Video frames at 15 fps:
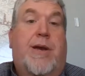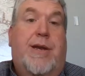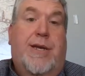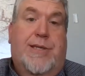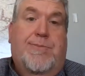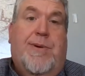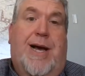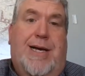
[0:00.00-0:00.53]
but it
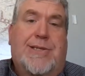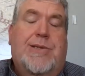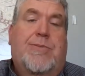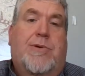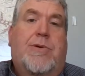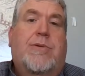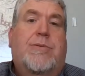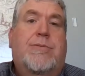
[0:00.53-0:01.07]
is
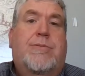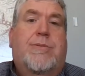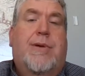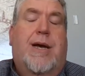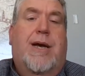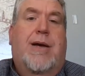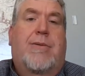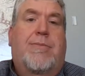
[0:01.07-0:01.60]
possible
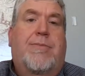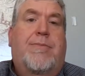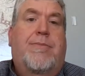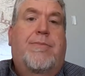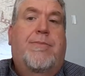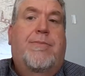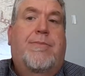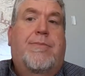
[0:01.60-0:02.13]
um,
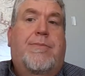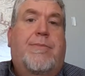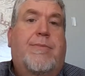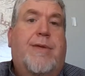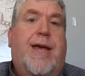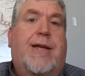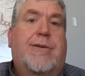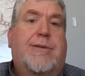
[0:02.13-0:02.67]

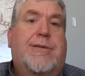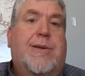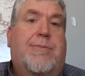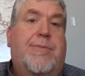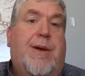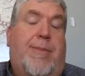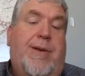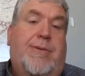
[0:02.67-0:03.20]
that
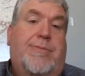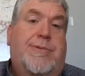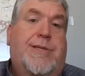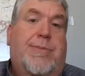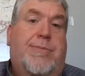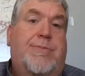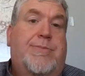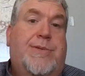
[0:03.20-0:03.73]

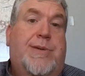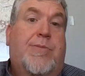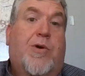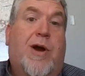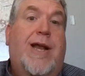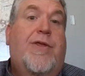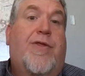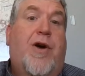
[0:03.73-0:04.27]
some
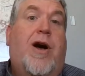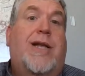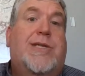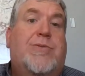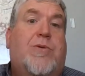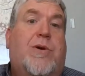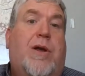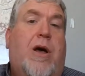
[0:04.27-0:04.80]
great
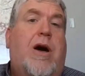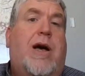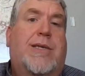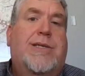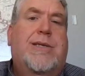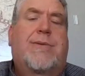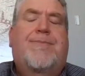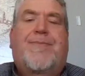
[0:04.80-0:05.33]
thoughts were
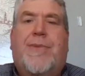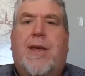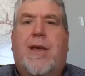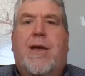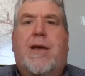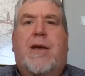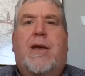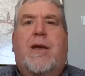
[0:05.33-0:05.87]
lost.
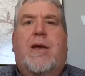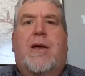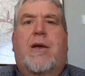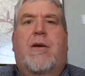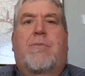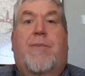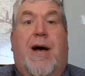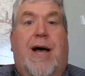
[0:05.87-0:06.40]

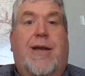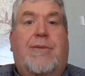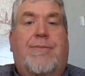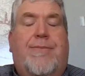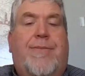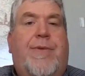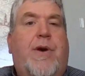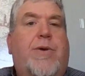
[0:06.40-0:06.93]
But
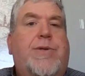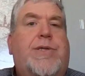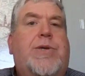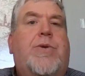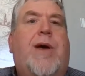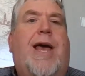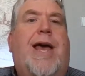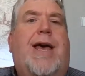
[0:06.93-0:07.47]
those
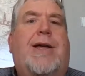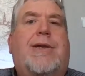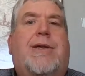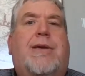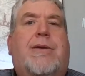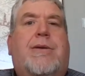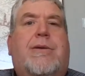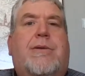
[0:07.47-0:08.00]
who had
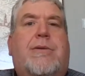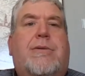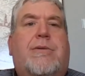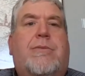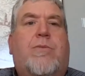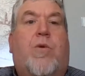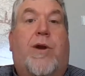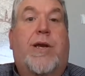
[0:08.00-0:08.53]

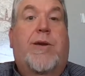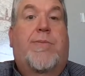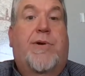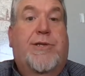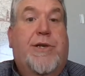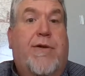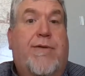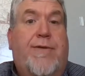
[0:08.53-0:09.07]
wanted to
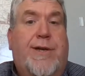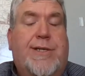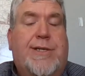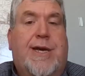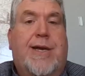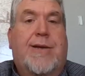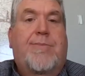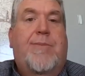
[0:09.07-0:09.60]
preserve this
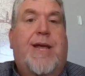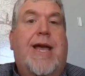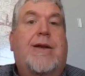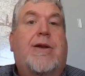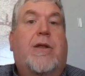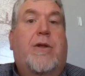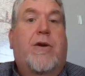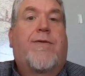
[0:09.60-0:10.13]
thing
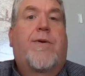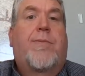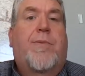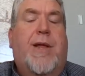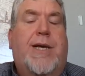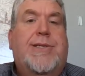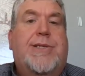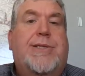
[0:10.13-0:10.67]
began to look for
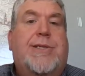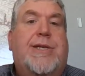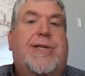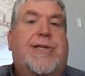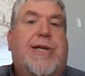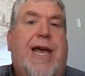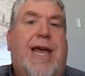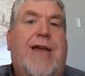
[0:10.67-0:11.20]
places to
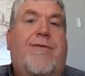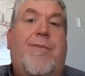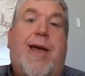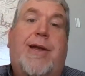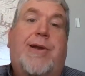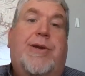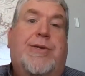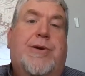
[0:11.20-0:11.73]
save
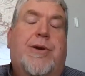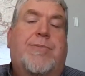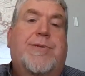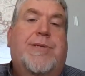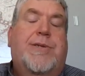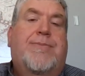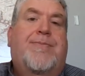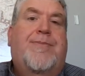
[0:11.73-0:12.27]

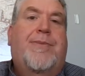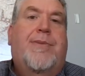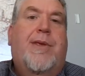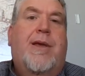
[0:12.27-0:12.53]
manuscripts.